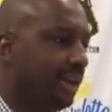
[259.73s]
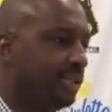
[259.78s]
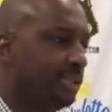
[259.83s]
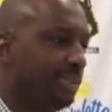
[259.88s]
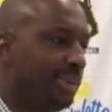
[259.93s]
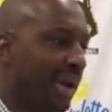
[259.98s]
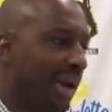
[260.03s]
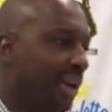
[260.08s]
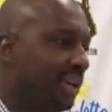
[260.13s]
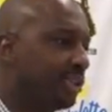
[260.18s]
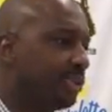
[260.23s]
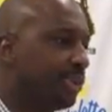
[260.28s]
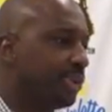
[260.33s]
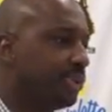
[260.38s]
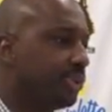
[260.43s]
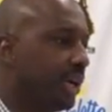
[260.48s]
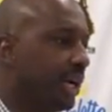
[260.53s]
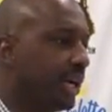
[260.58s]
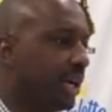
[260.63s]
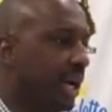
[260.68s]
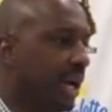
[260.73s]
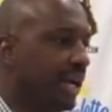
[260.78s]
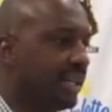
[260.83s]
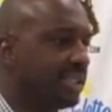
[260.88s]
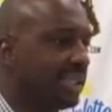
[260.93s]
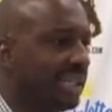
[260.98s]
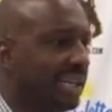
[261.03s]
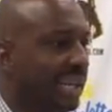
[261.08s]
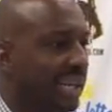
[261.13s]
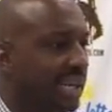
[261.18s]
to be honest with you, I
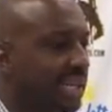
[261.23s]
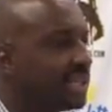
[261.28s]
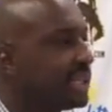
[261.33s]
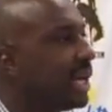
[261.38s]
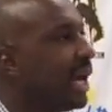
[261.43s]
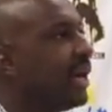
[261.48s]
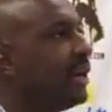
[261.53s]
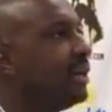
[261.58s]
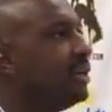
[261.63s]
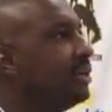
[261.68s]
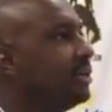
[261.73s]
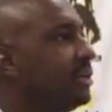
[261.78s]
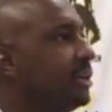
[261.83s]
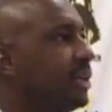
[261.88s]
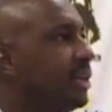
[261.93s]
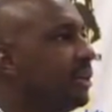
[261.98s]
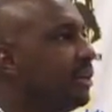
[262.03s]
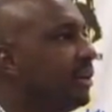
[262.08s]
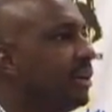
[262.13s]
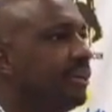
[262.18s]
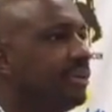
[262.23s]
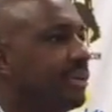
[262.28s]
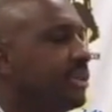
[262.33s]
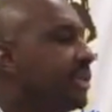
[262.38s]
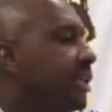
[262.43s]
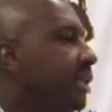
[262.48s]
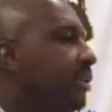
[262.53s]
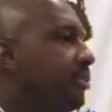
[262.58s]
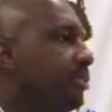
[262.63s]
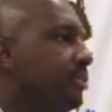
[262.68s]
actually get excited if a
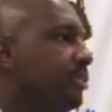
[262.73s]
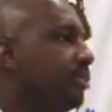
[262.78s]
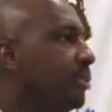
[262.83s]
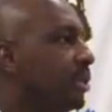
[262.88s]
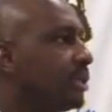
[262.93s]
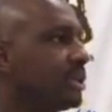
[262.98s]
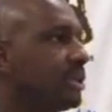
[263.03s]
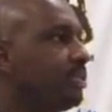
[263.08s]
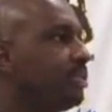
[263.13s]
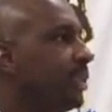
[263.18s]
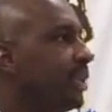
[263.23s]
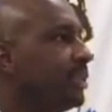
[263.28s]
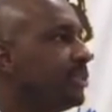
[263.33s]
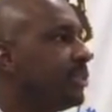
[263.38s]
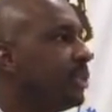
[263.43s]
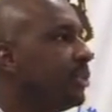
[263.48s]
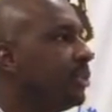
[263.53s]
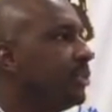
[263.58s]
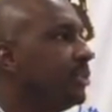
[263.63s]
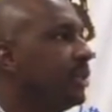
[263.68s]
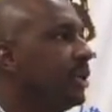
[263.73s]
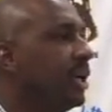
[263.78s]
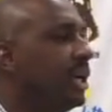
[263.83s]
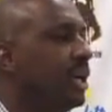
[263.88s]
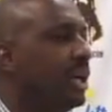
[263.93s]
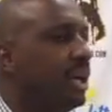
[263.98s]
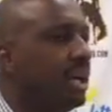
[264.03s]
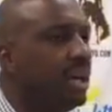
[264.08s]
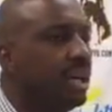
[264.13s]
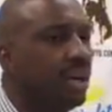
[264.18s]
team wants to play zone.
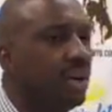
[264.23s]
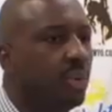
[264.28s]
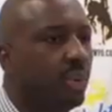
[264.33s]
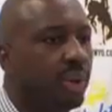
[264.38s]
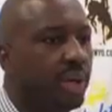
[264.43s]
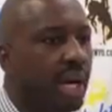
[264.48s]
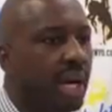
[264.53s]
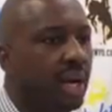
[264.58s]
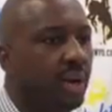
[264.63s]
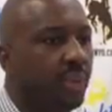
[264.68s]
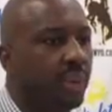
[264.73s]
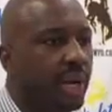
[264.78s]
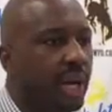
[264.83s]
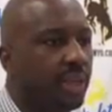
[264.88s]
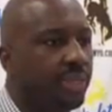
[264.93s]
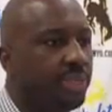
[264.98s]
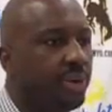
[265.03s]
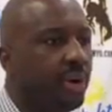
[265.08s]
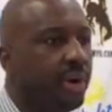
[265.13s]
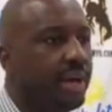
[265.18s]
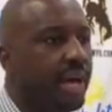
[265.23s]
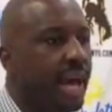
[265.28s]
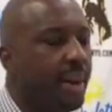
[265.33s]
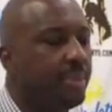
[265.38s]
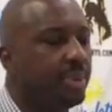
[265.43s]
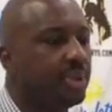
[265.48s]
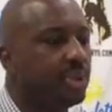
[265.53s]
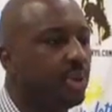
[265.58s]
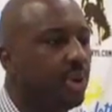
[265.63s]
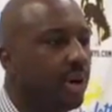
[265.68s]
What I thought
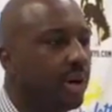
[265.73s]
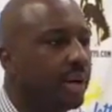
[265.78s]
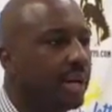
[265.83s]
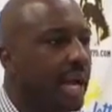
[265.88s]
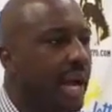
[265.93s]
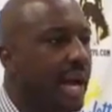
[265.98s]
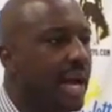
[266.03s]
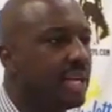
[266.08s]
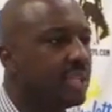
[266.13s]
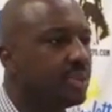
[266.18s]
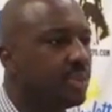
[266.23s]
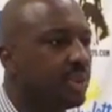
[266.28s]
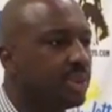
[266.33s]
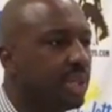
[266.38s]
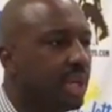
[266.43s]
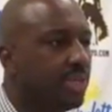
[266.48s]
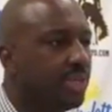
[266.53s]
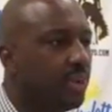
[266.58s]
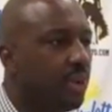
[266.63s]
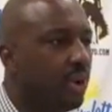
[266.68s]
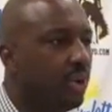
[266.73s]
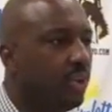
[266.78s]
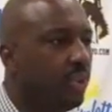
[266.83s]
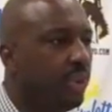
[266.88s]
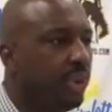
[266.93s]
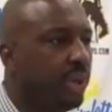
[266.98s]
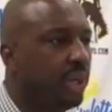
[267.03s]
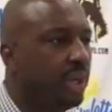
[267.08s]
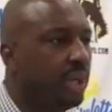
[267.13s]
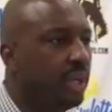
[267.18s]
happened to our guys was I thought
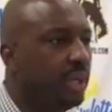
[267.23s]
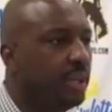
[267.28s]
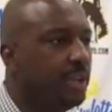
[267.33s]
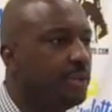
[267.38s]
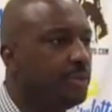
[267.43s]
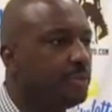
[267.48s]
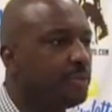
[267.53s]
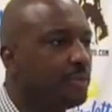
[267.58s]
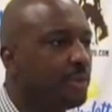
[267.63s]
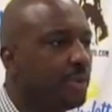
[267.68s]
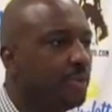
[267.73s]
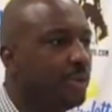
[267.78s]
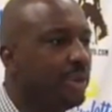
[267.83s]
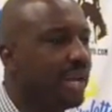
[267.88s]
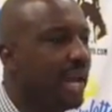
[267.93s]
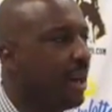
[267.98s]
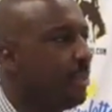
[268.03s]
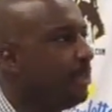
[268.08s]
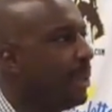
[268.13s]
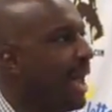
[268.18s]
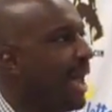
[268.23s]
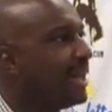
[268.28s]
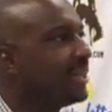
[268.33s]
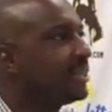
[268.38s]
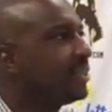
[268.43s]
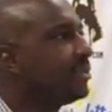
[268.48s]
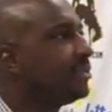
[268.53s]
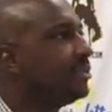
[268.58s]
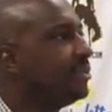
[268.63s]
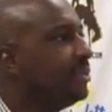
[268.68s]
we got
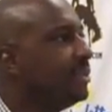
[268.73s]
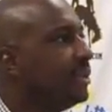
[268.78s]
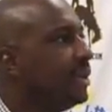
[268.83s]
passive